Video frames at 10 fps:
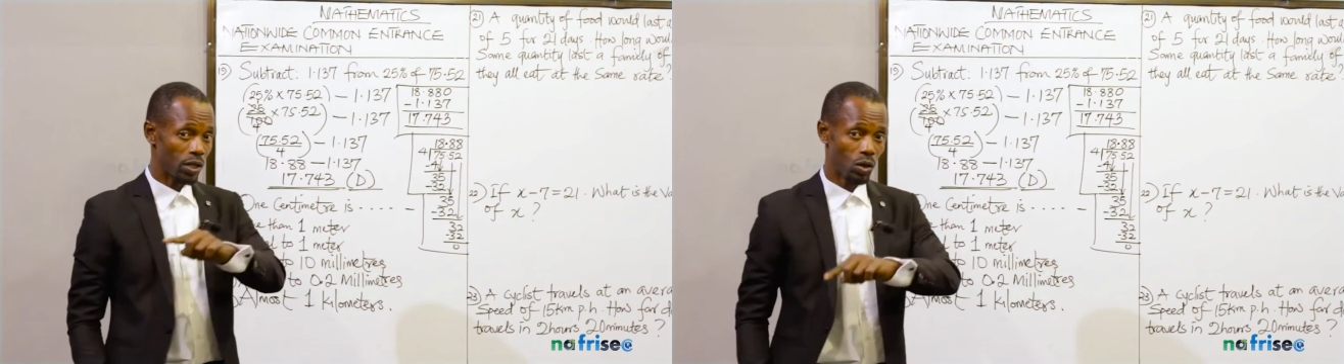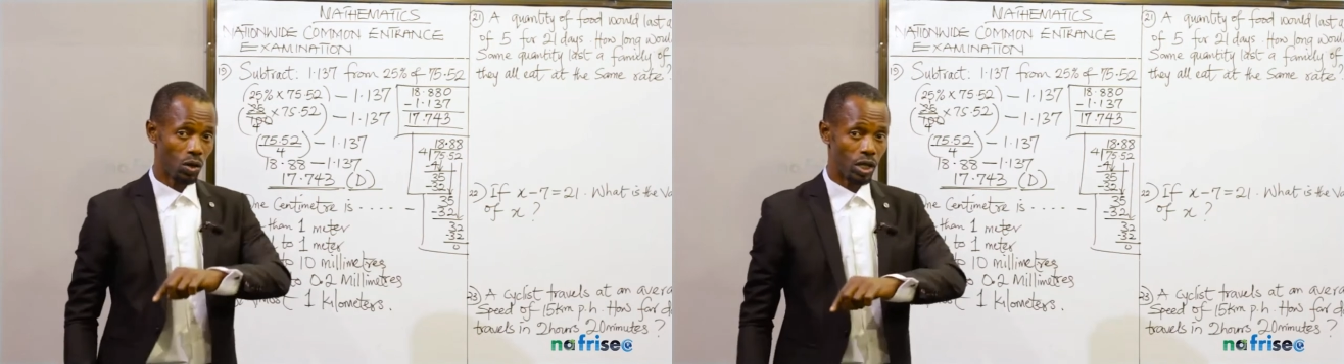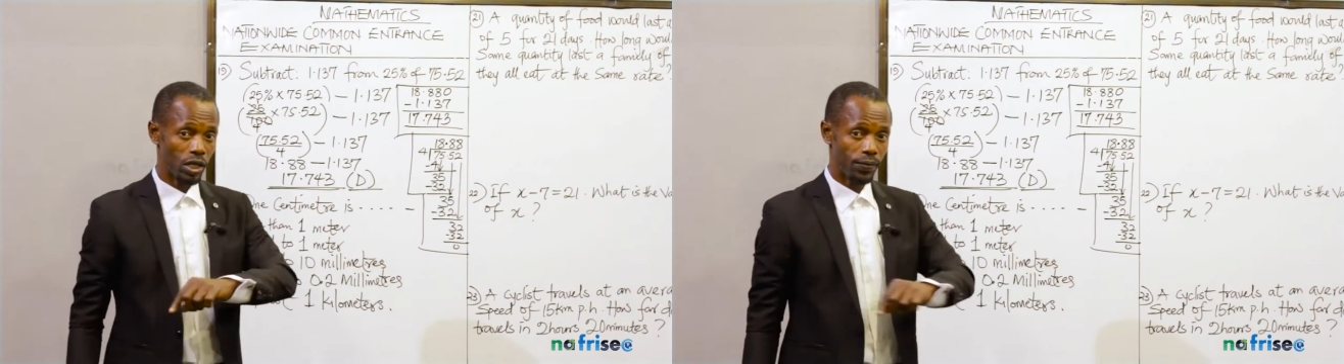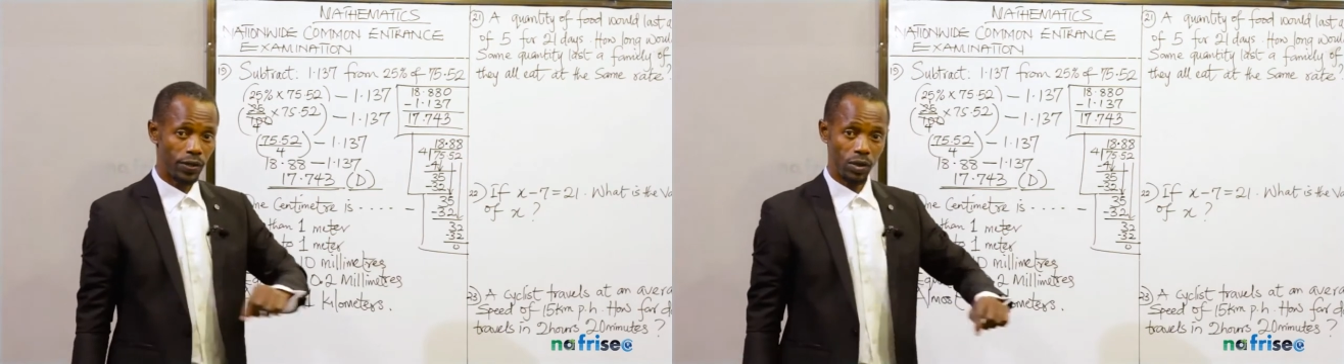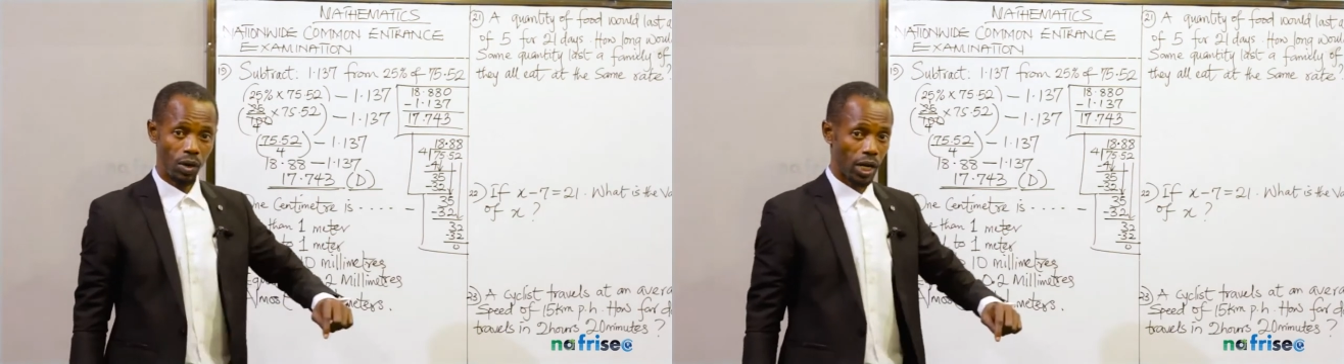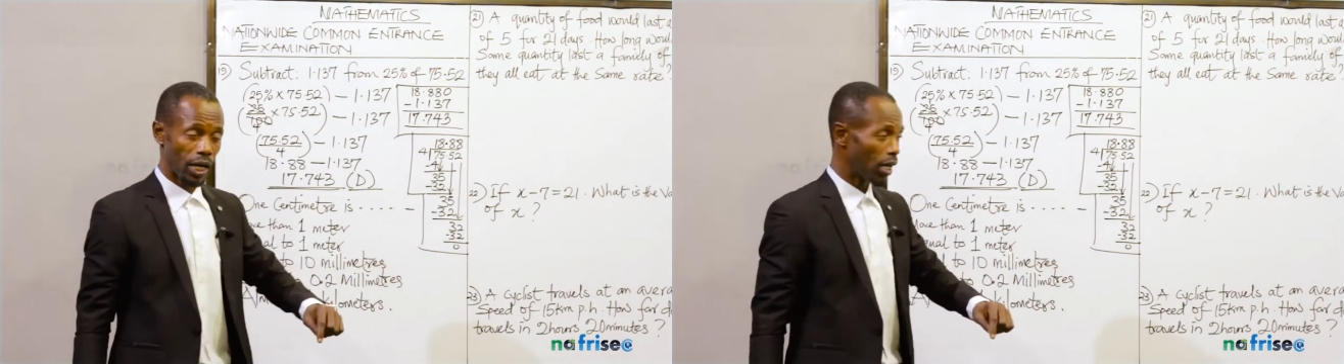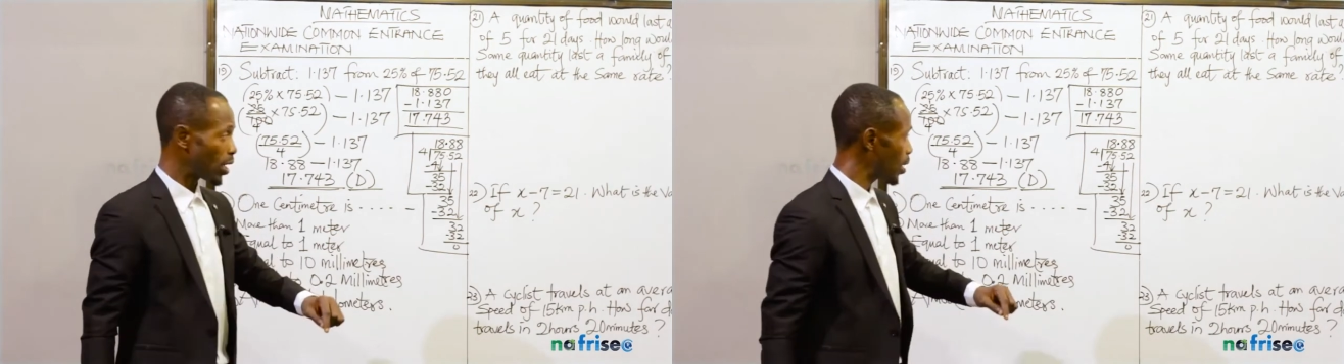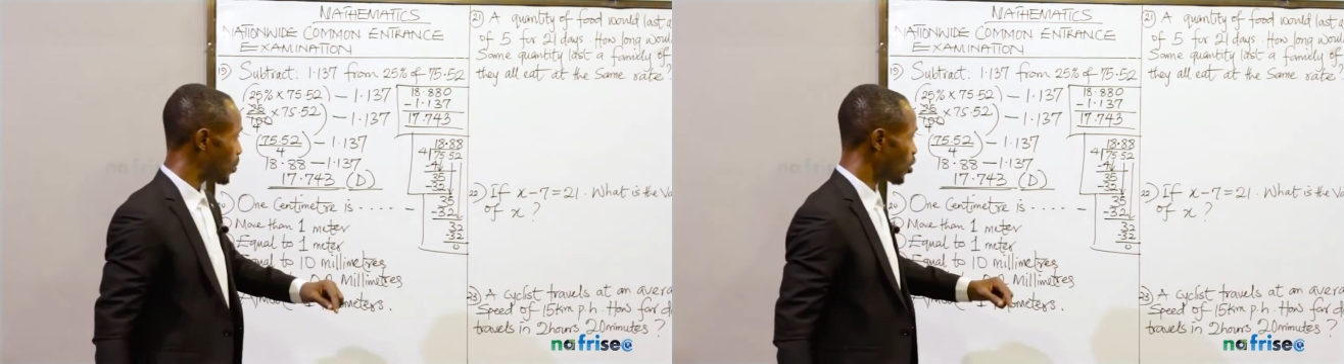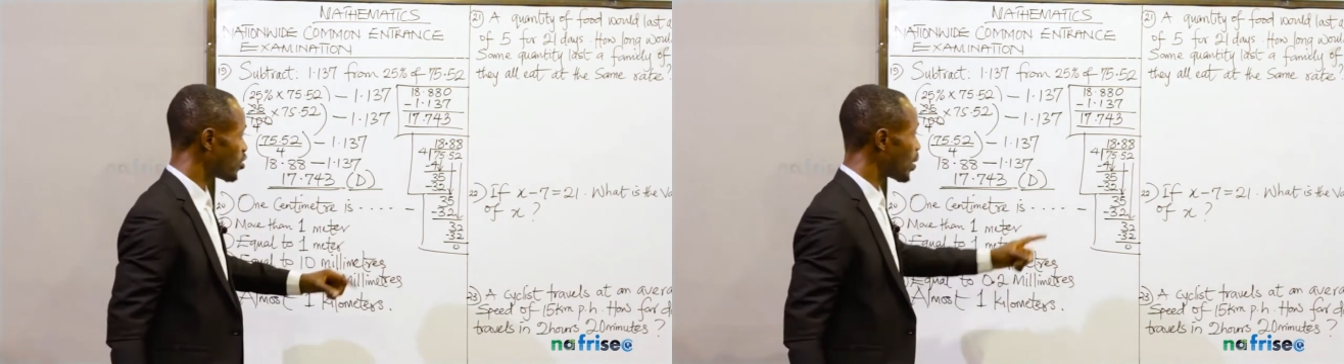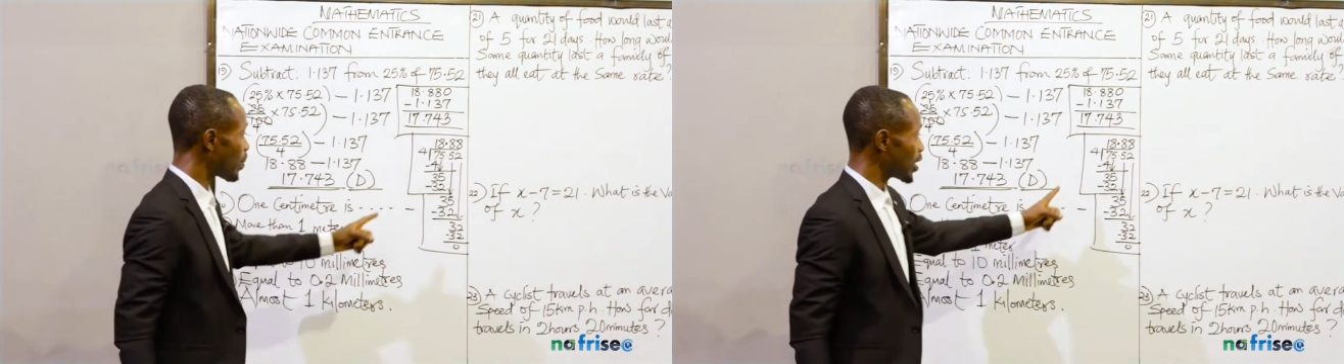slowly if it's not clear. But
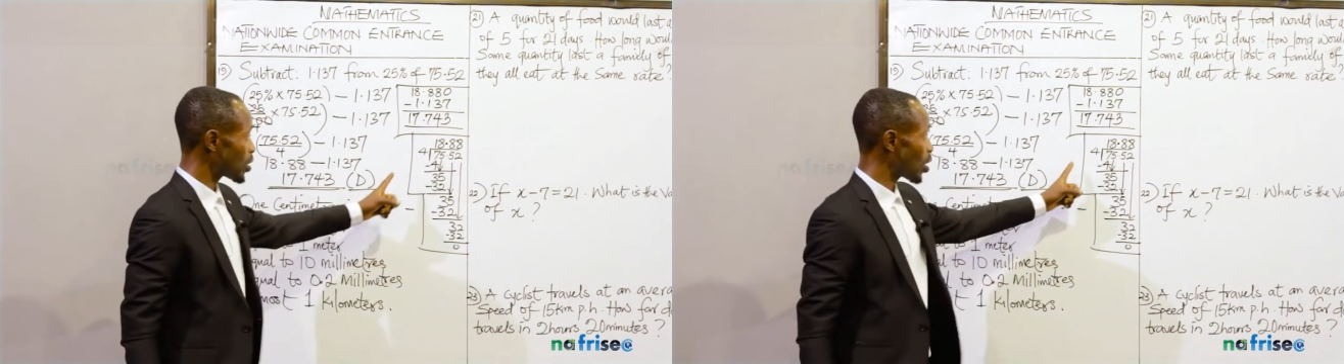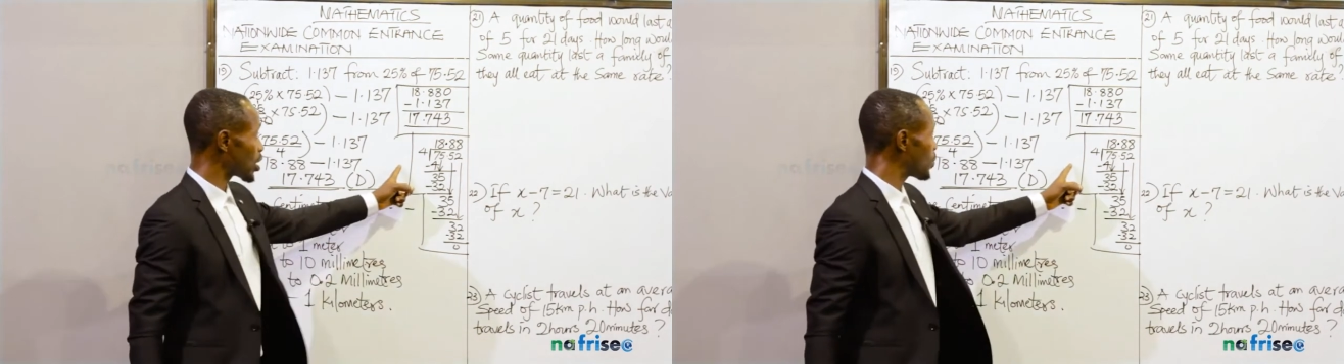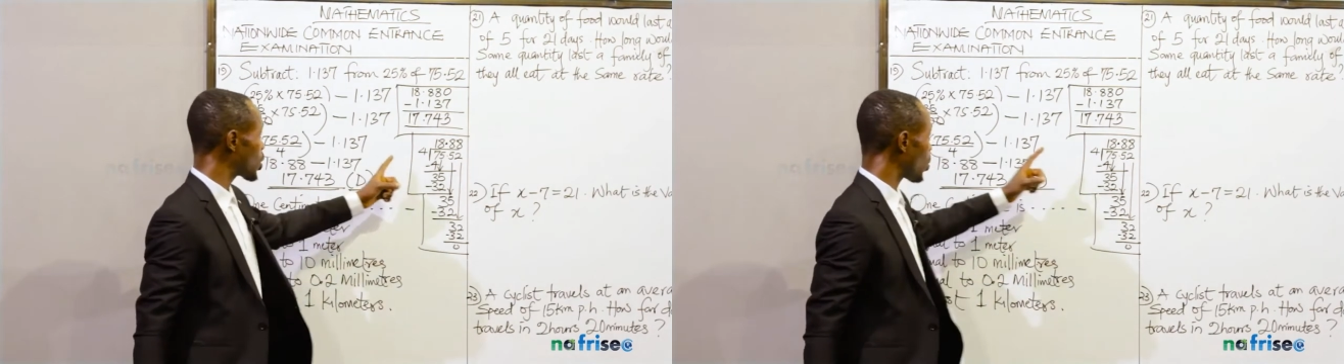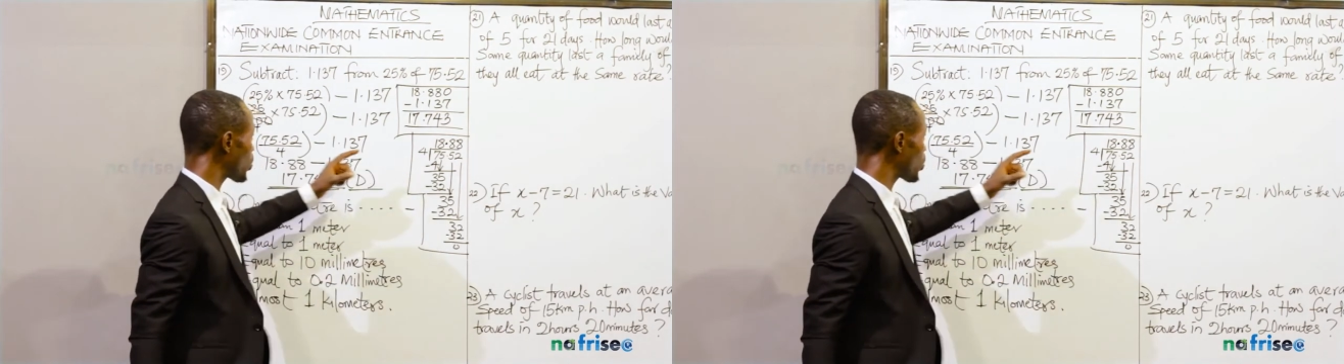remember, it's long division